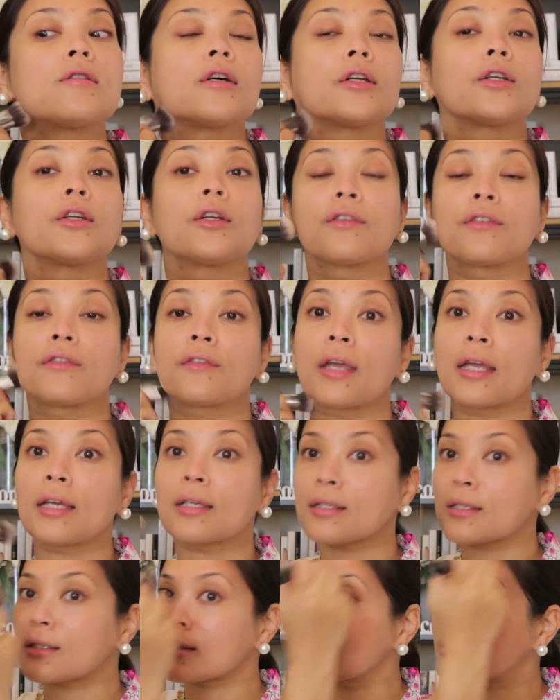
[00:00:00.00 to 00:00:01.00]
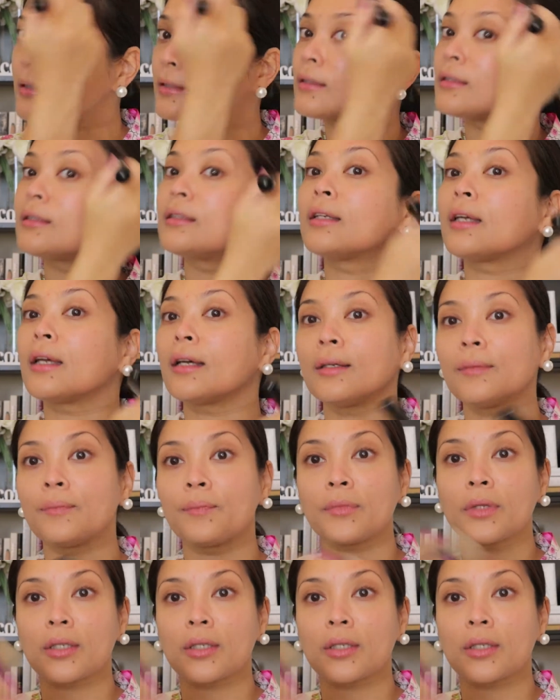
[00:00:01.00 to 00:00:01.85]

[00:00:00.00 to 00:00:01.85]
on your face. Yeah.